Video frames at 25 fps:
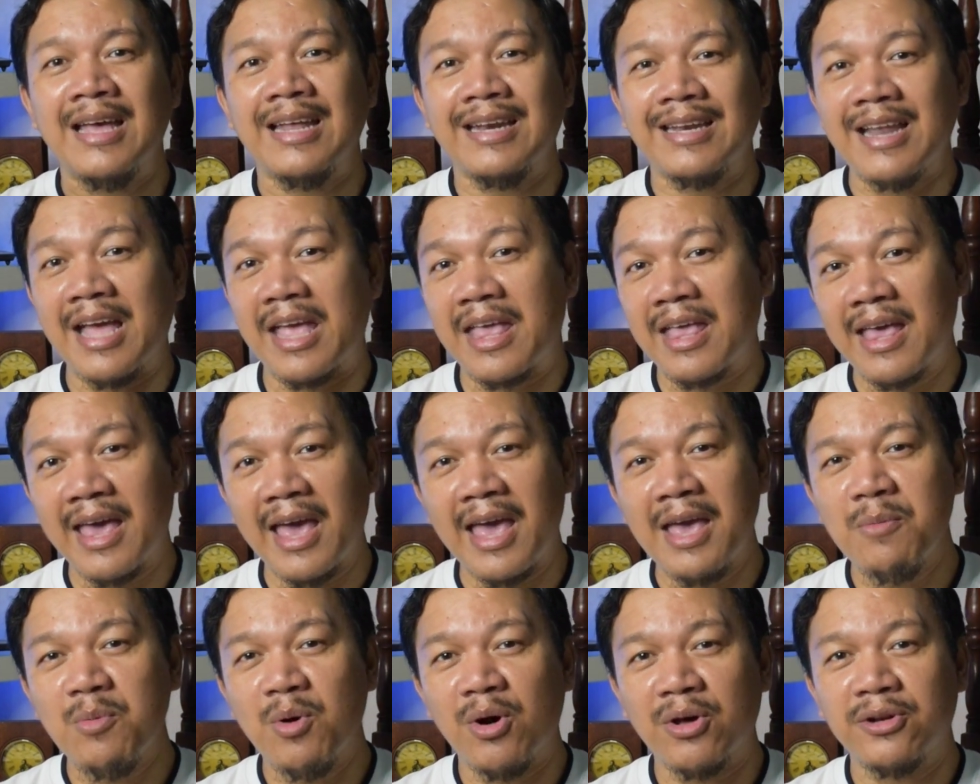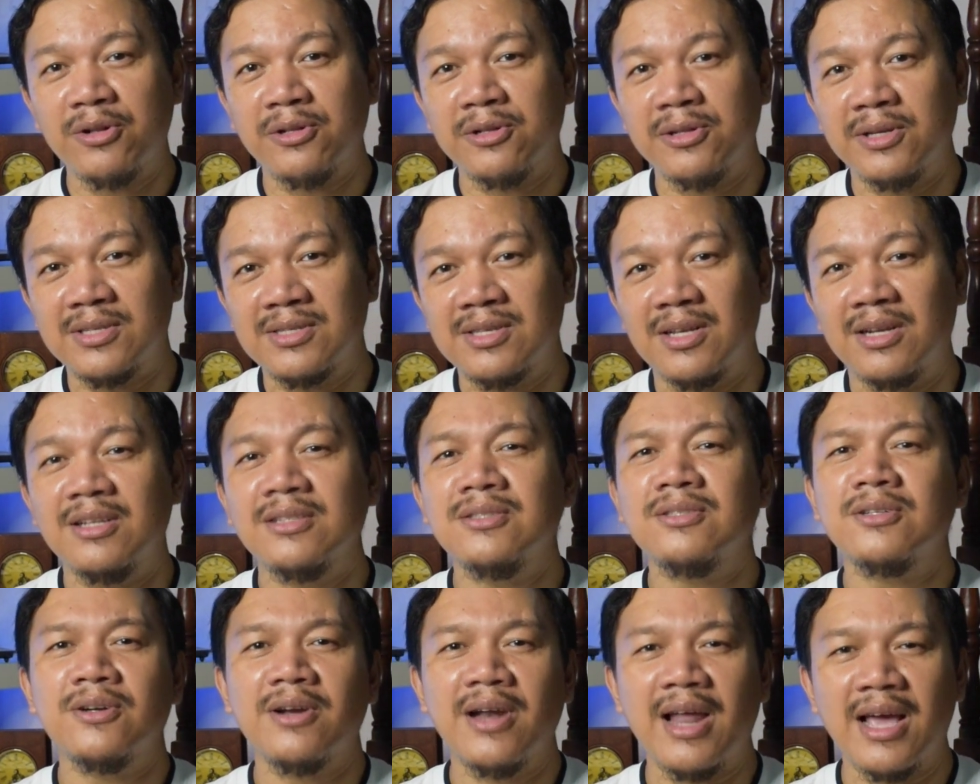The K model is an
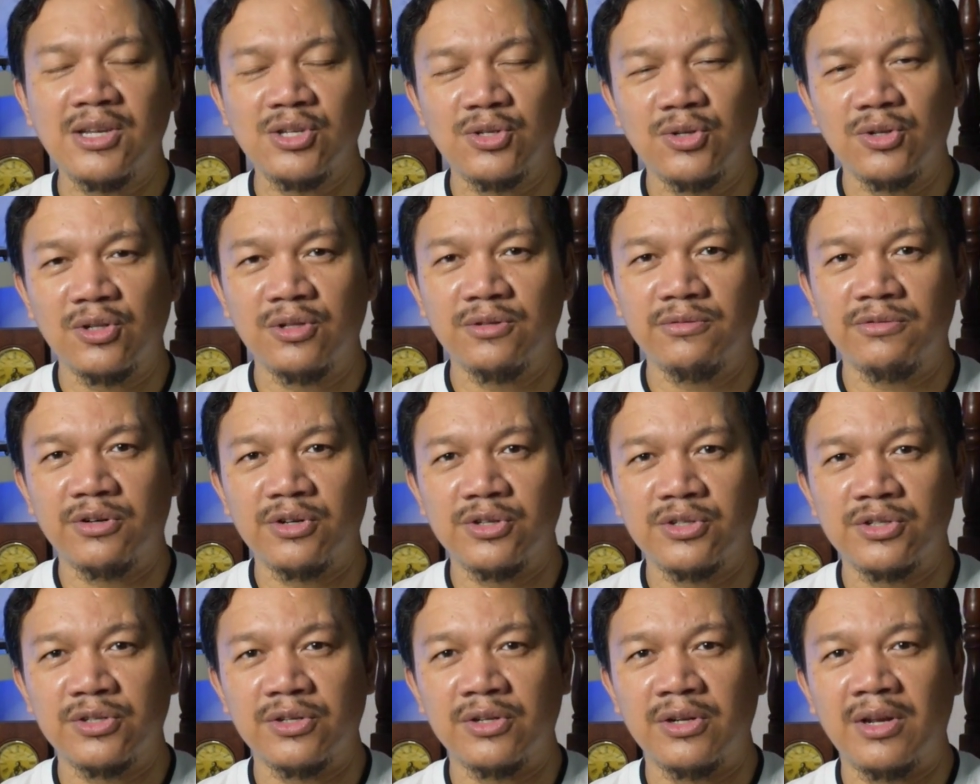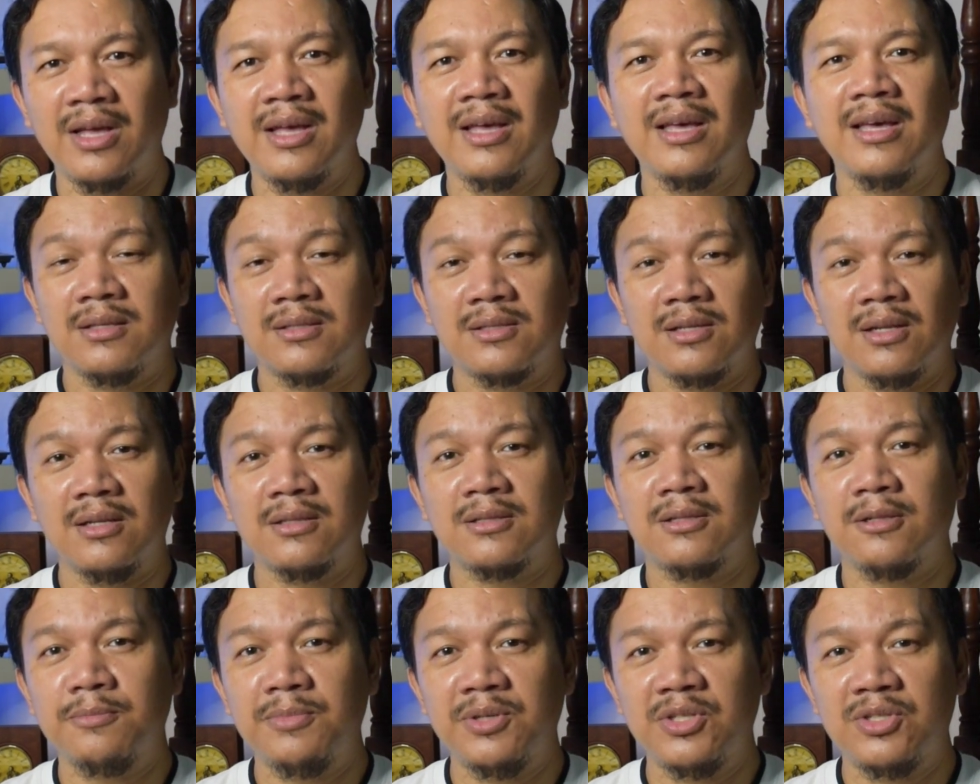international version. It's a
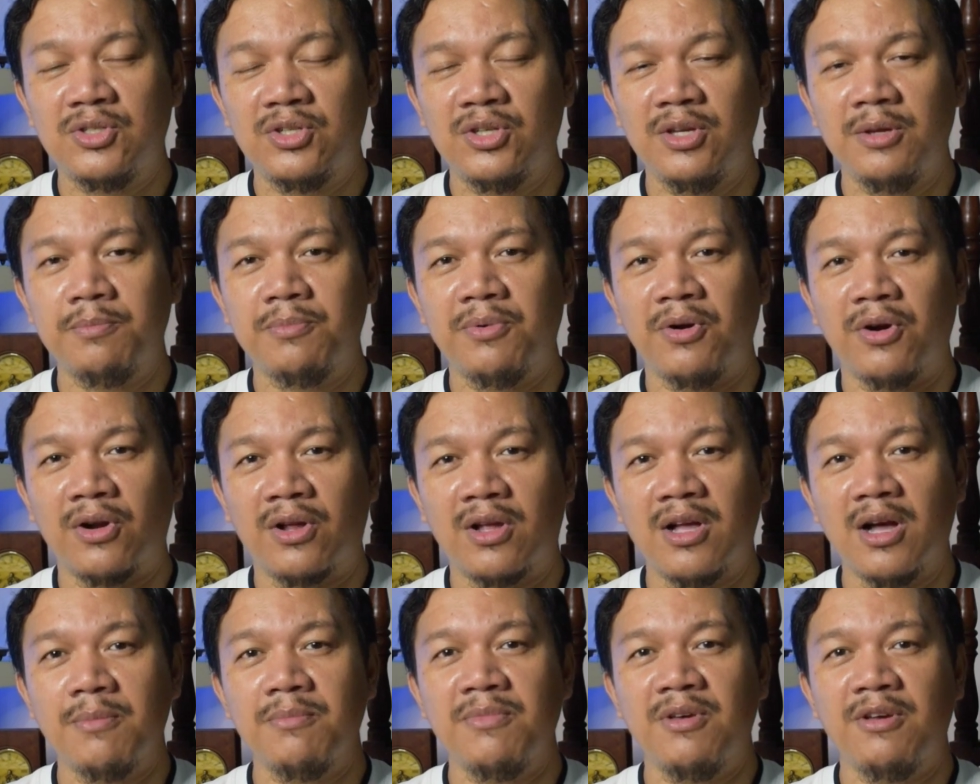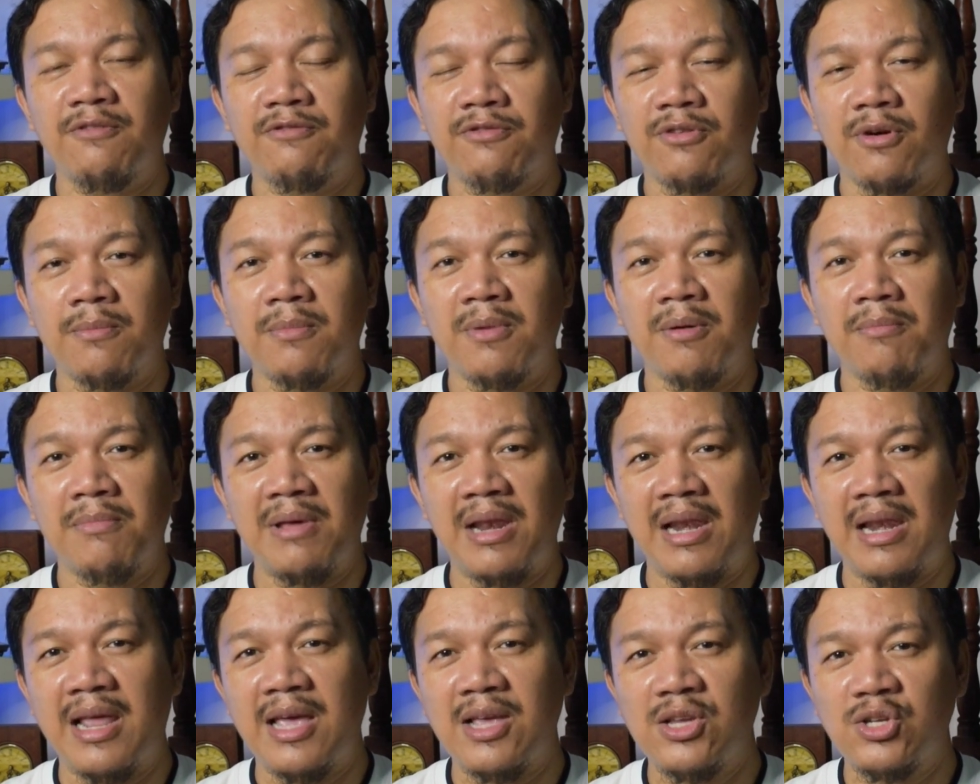little bit cheaper, coming from a
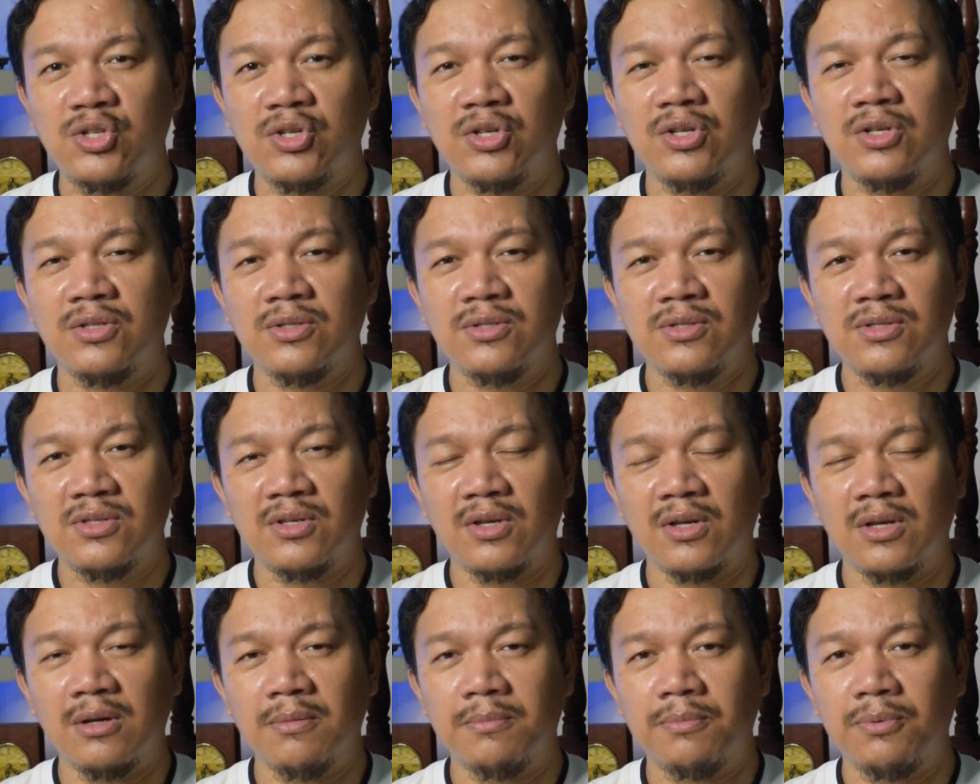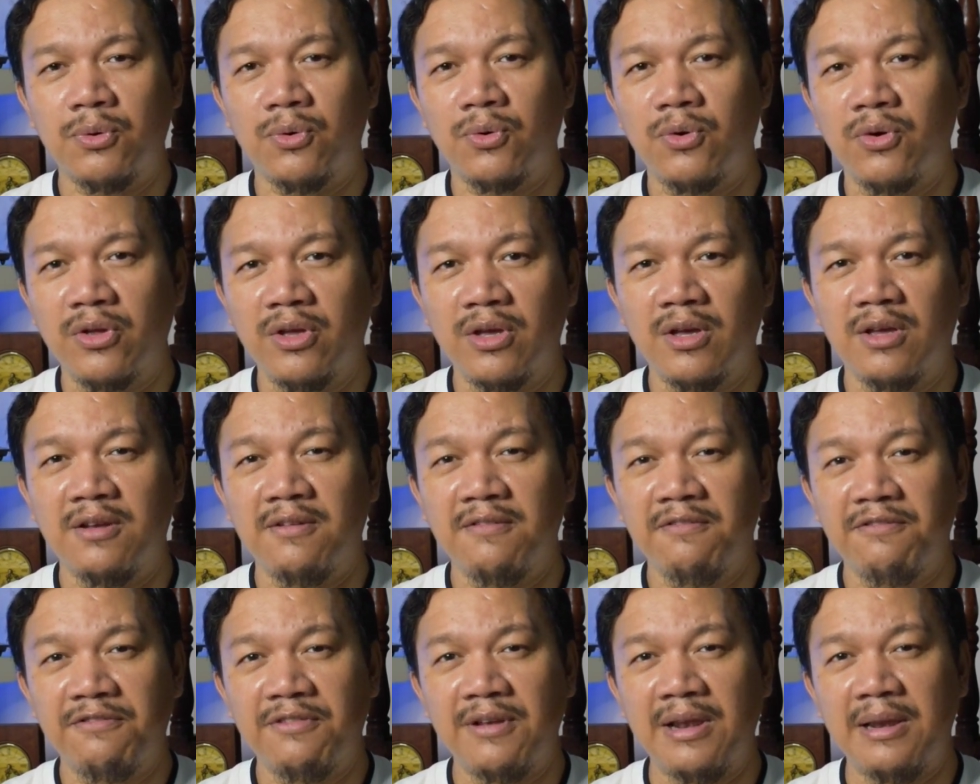Malaysian,
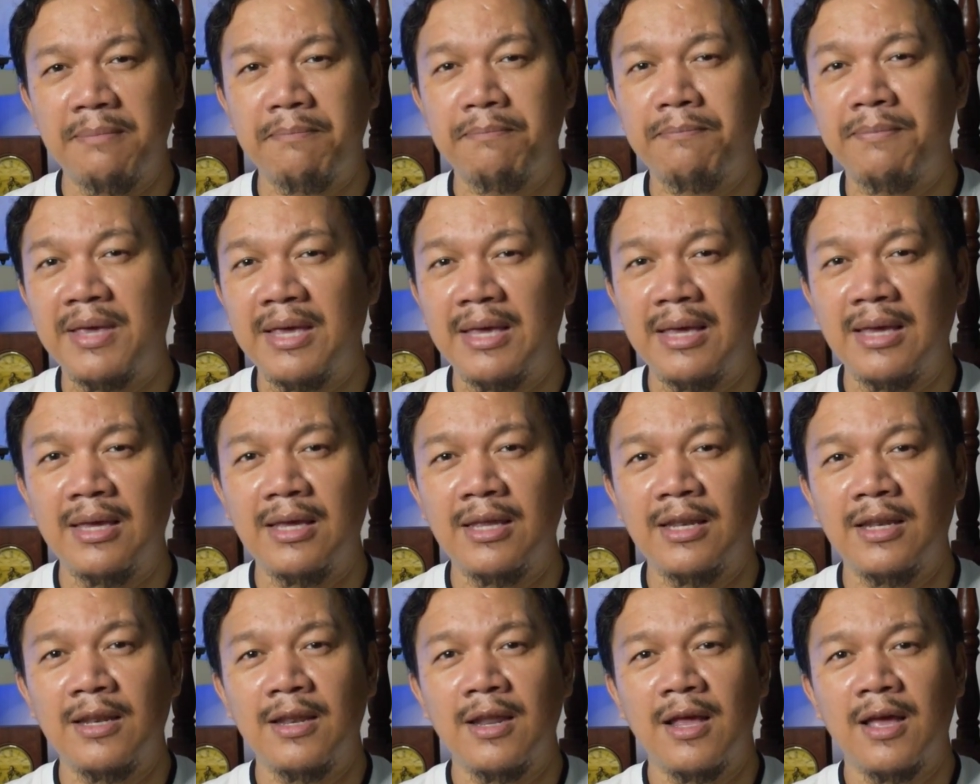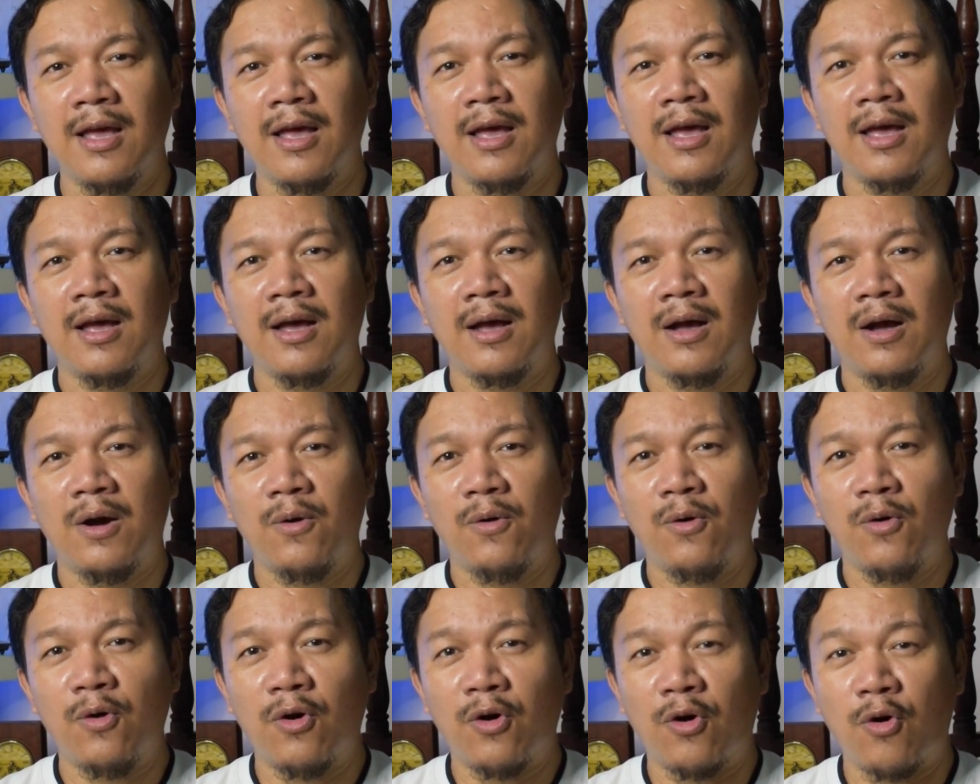Singaporean, Philippine,
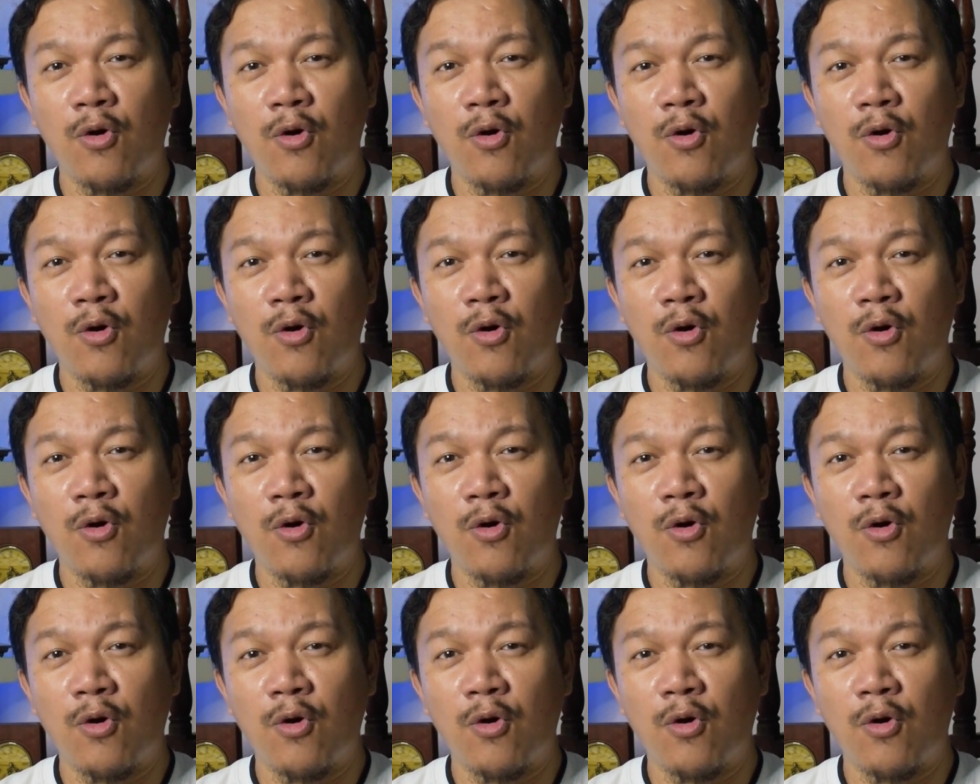or